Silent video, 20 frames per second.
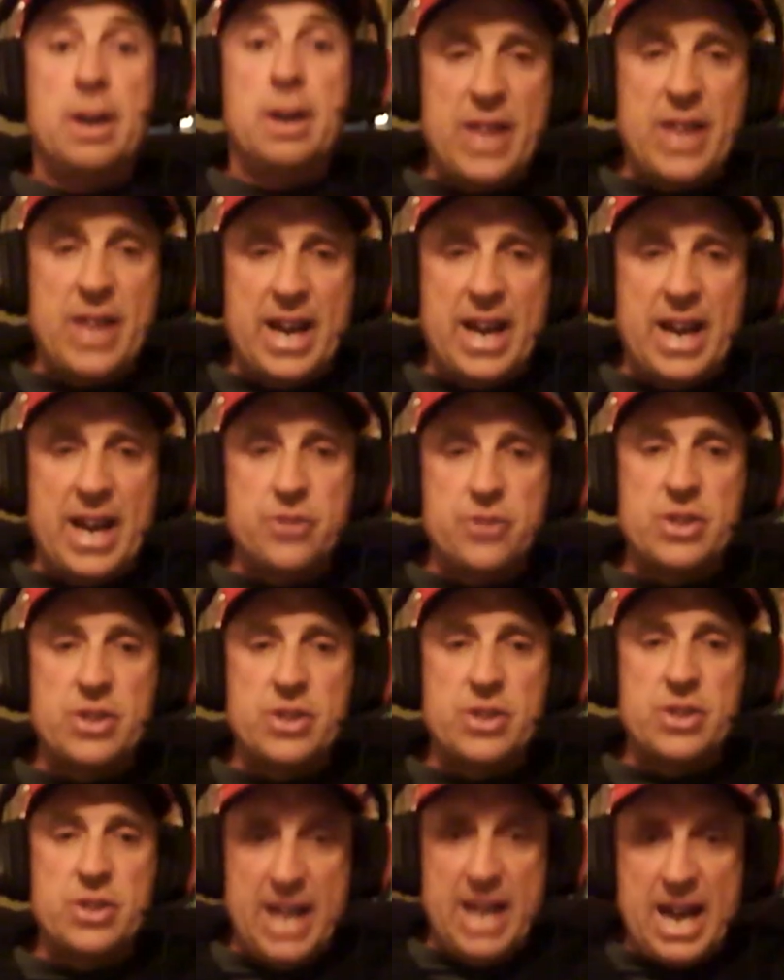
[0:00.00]
If that
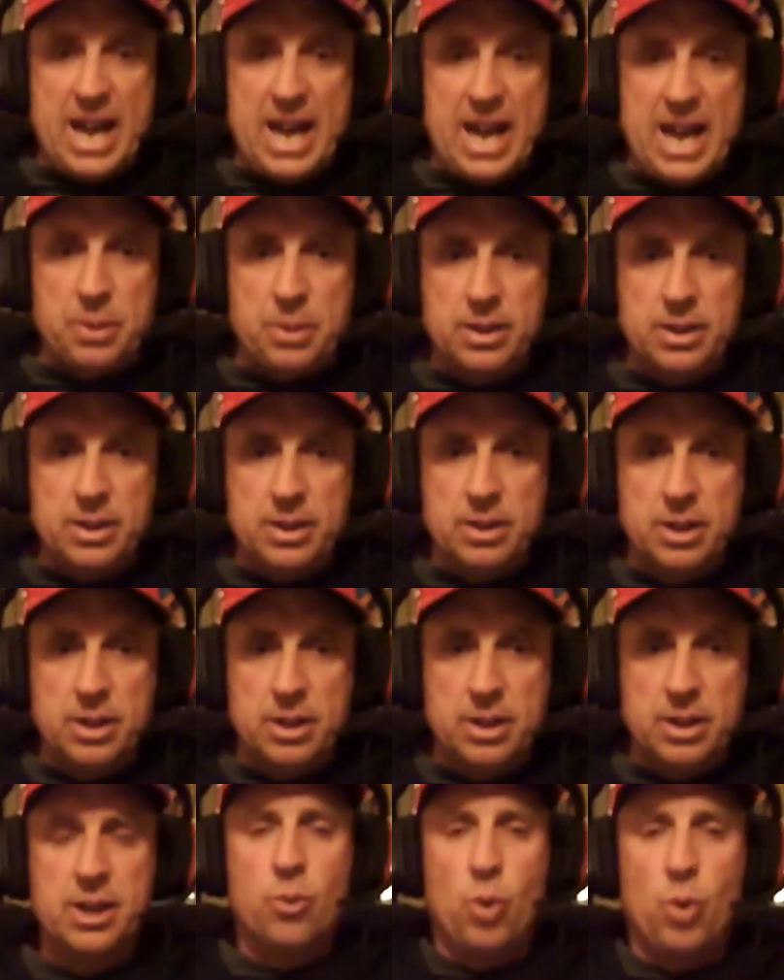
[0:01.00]
doesn't happen,
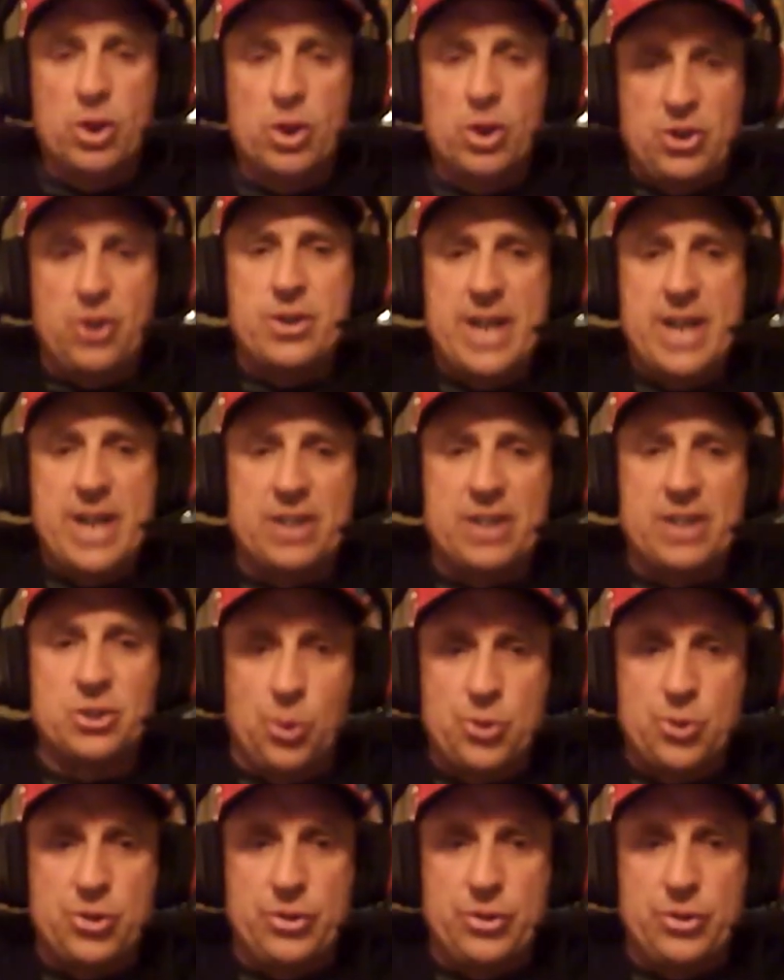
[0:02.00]
what's our
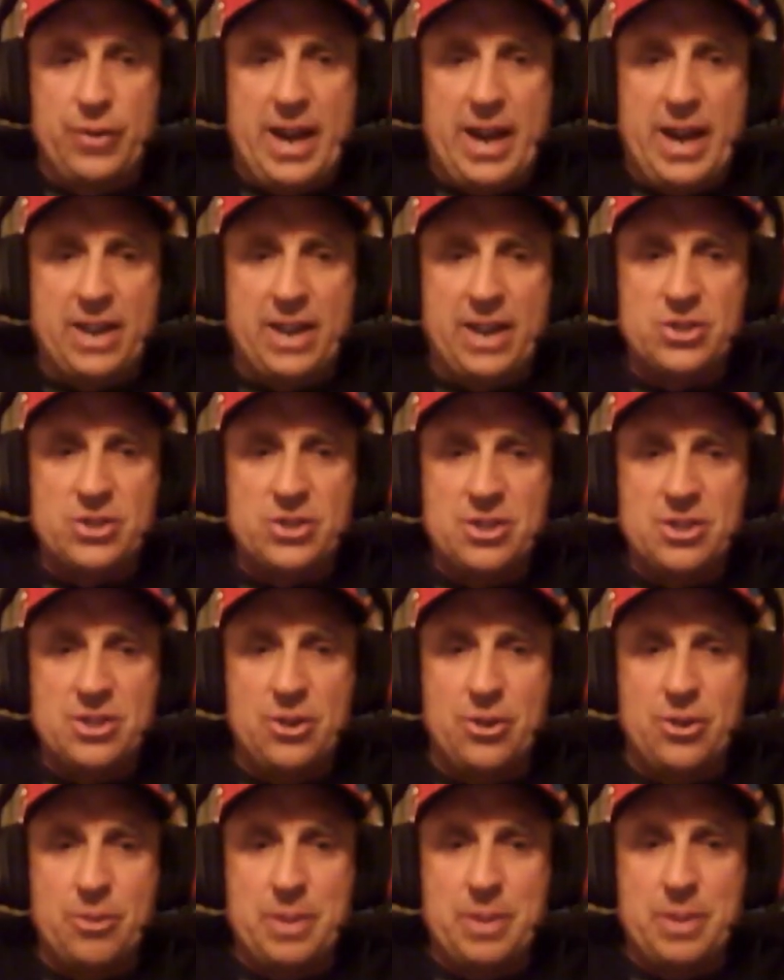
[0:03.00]
next course of
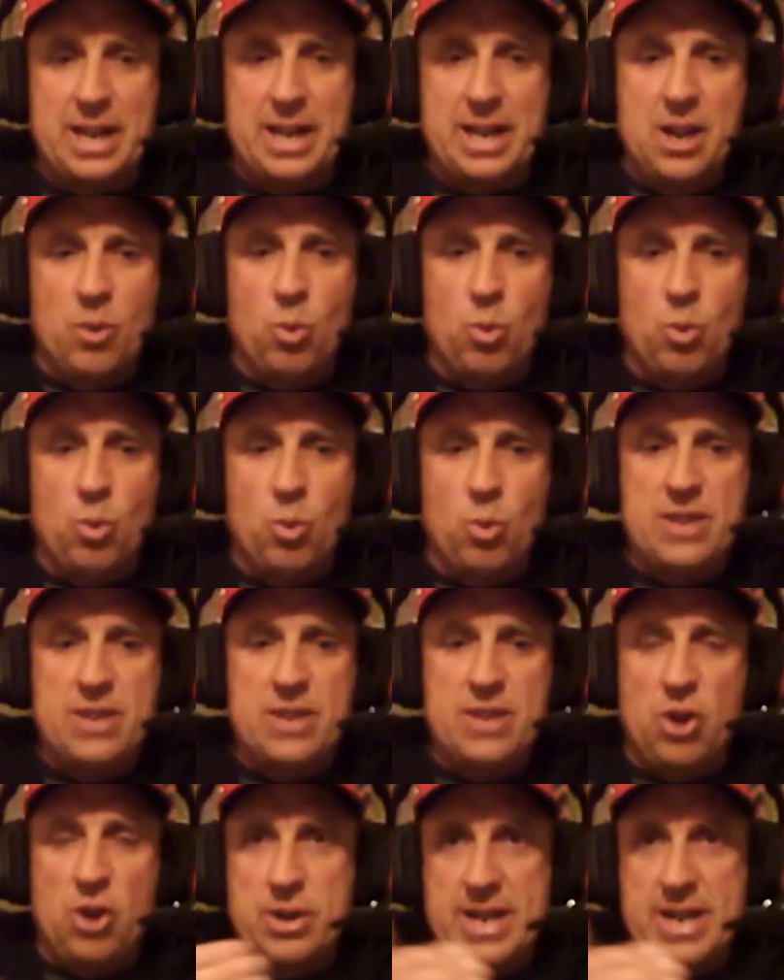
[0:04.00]
action? You know what I mean? What
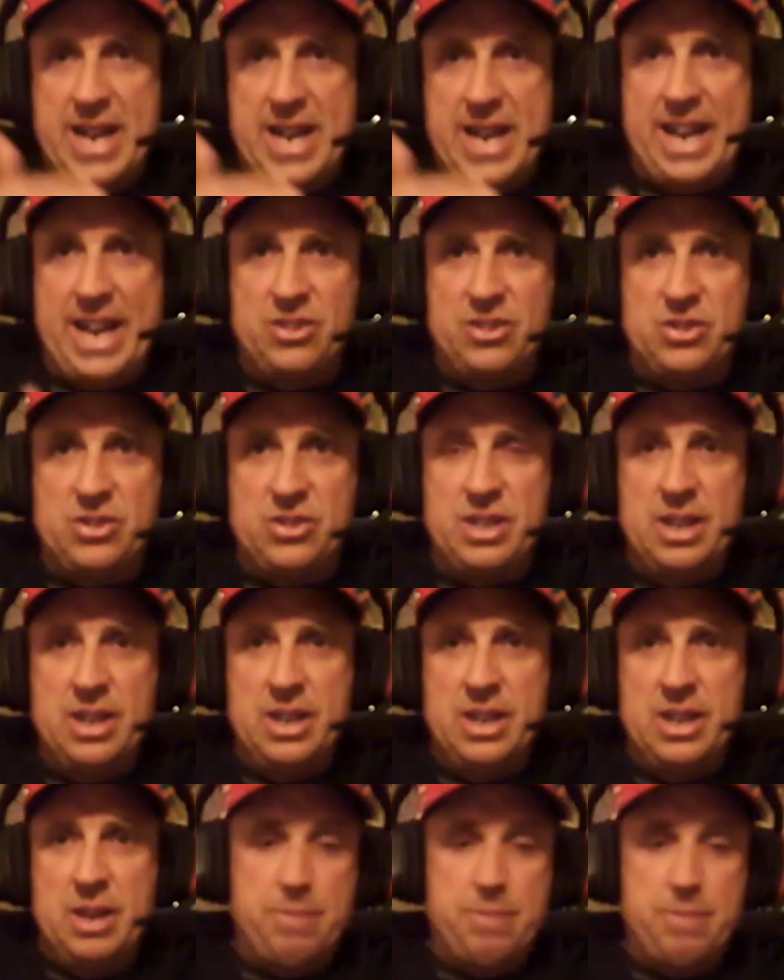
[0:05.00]
is our next
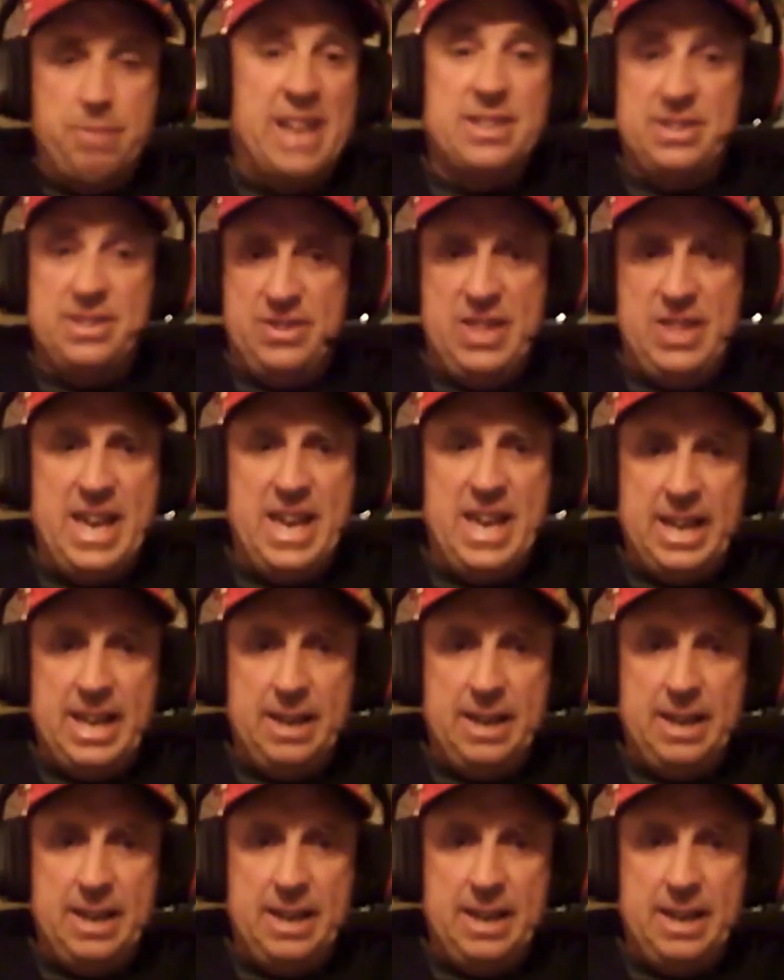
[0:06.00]
best thing?